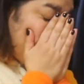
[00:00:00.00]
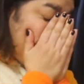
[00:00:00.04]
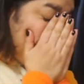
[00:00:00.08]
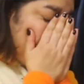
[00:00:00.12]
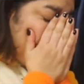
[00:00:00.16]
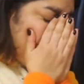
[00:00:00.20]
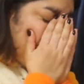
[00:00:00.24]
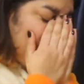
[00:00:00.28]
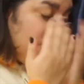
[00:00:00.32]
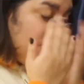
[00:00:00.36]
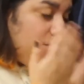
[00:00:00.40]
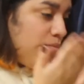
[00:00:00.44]

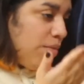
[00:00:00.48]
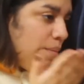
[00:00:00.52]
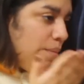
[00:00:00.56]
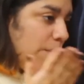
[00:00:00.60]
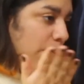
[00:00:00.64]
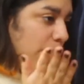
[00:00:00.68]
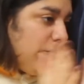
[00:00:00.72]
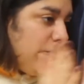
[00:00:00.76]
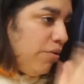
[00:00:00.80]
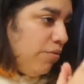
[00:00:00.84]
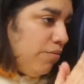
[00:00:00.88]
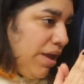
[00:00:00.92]
And I know my
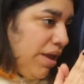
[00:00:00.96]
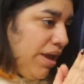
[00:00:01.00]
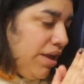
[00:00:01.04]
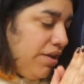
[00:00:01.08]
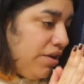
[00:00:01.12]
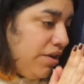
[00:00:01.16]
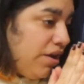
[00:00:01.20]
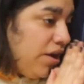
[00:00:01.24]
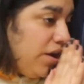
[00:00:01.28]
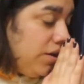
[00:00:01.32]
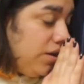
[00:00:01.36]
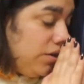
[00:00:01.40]
mum
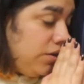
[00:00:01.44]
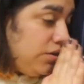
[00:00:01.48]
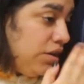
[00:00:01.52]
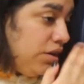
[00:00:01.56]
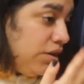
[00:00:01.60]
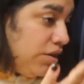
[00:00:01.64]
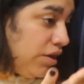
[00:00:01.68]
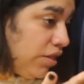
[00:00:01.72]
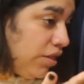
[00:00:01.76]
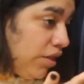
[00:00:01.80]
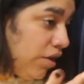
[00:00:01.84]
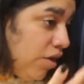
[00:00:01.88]
made
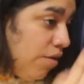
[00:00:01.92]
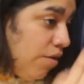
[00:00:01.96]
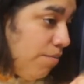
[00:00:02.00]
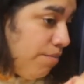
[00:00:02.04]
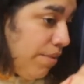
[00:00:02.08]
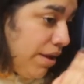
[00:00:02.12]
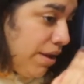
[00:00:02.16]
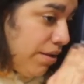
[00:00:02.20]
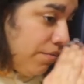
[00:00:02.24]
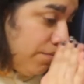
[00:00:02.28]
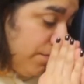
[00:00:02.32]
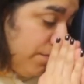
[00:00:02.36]
another
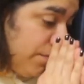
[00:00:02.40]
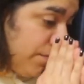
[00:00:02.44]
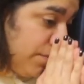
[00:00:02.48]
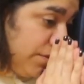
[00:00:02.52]
comeback,